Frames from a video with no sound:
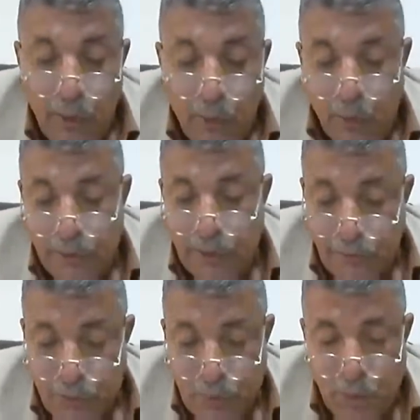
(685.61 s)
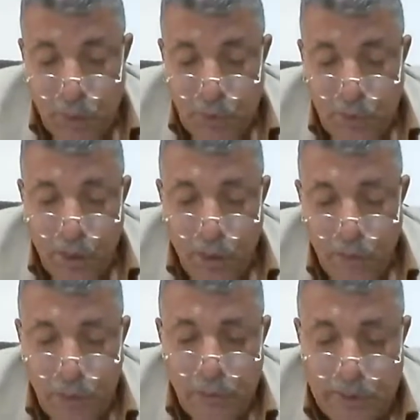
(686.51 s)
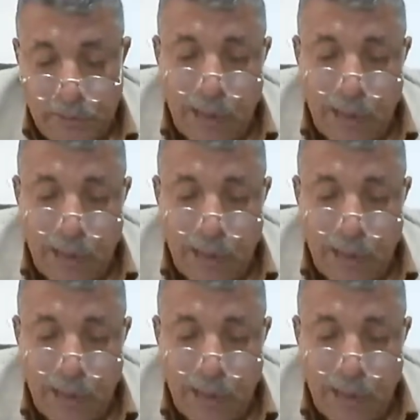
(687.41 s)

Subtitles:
on response of women?